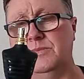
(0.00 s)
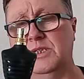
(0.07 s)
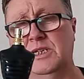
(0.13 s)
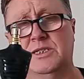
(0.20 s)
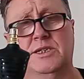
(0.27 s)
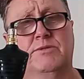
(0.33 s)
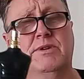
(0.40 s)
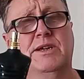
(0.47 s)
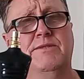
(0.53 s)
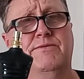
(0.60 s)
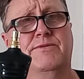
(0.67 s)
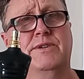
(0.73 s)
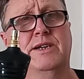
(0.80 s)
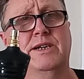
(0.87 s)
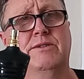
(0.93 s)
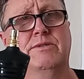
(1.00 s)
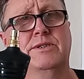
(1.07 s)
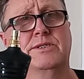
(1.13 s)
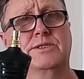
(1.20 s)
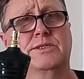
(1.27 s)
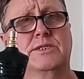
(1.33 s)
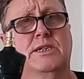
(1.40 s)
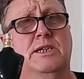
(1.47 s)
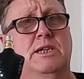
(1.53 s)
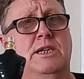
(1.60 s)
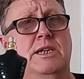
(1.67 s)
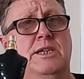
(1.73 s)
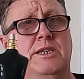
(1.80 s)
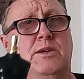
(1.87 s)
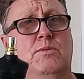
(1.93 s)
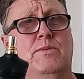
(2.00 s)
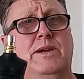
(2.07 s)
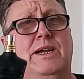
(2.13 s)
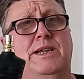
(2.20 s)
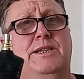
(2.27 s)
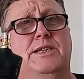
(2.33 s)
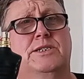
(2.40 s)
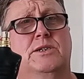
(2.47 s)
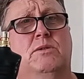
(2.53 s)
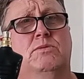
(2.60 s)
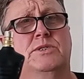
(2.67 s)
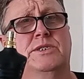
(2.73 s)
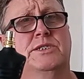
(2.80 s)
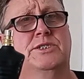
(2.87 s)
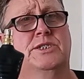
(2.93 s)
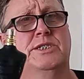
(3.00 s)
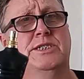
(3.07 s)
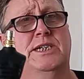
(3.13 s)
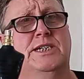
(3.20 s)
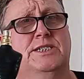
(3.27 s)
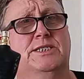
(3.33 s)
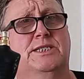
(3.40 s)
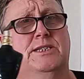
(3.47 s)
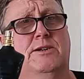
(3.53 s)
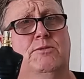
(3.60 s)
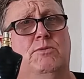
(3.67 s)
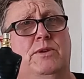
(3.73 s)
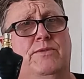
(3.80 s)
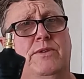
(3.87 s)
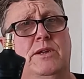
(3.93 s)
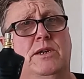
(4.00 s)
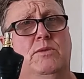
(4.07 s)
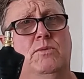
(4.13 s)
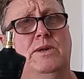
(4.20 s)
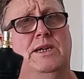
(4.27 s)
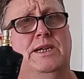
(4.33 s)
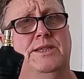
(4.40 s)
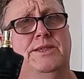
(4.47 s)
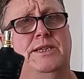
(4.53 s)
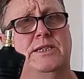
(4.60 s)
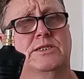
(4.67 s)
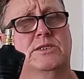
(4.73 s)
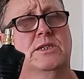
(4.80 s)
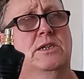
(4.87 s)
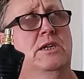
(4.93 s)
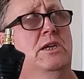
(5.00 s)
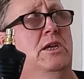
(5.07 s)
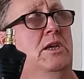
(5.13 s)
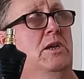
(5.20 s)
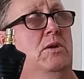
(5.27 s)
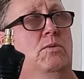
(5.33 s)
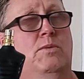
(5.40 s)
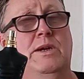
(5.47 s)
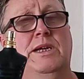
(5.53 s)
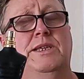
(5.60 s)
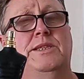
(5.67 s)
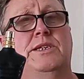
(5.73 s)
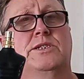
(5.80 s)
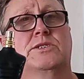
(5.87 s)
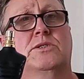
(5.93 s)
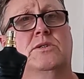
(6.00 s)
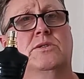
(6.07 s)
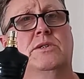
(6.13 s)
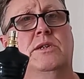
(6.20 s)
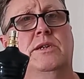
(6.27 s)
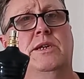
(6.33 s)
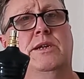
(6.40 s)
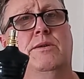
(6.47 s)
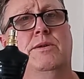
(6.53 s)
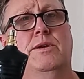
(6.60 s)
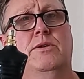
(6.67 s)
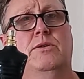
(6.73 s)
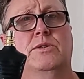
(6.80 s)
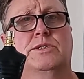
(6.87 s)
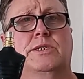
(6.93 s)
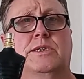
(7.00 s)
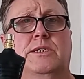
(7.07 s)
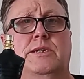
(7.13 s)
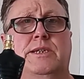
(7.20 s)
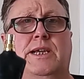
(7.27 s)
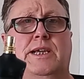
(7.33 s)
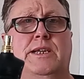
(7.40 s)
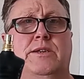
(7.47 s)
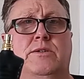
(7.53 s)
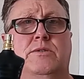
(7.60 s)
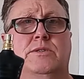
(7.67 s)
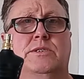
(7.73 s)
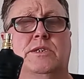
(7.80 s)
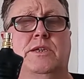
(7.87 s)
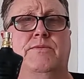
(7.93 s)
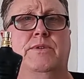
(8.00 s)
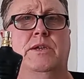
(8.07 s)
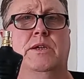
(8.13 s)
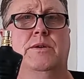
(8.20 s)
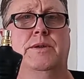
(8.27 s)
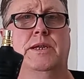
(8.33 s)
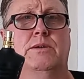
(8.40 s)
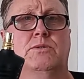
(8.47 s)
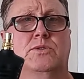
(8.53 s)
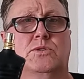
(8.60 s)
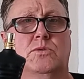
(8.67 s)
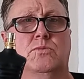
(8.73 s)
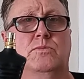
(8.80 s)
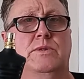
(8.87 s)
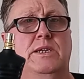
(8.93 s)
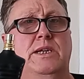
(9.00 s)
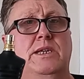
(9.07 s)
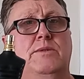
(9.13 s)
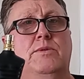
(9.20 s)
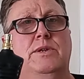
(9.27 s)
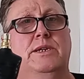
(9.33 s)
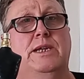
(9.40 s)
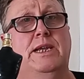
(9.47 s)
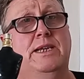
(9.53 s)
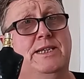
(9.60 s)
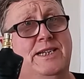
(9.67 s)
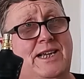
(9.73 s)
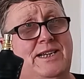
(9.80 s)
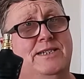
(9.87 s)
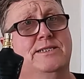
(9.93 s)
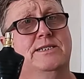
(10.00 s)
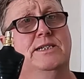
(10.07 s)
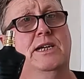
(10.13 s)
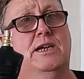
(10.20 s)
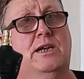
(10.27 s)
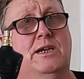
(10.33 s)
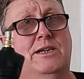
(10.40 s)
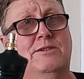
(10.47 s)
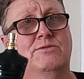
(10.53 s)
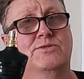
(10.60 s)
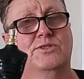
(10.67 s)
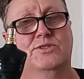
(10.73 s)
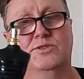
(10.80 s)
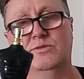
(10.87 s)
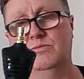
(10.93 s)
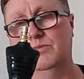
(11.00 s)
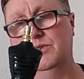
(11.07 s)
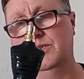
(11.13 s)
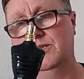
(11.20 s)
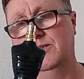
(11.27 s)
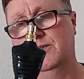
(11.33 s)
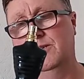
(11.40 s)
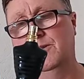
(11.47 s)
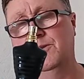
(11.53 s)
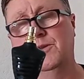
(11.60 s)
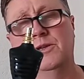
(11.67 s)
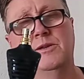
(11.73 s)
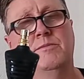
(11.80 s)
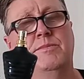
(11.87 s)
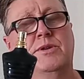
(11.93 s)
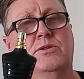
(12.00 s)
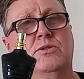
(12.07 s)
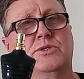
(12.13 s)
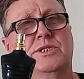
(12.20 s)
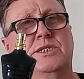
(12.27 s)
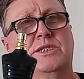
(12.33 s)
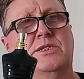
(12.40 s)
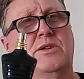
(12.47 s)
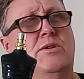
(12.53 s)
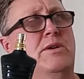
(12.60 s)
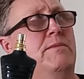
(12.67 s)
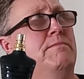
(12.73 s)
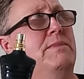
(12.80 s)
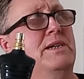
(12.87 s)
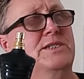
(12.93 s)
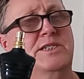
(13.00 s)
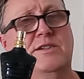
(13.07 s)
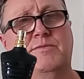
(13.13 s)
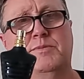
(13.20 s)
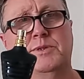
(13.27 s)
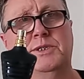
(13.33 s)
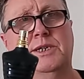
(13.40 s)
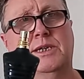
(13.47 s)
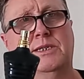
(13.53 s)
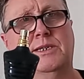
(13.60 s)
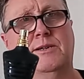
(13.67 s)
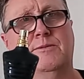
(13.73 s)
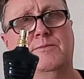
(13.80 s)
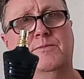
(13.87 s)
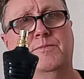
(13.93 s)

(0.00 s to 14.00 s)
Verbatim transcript: It's a great fragrance. You wear this. I would suggest though, if you're gonna wear this, wear this on you know a nice date night. If you're going out somewhere, you want to intend to get close to somebody, because it's not a massive projector,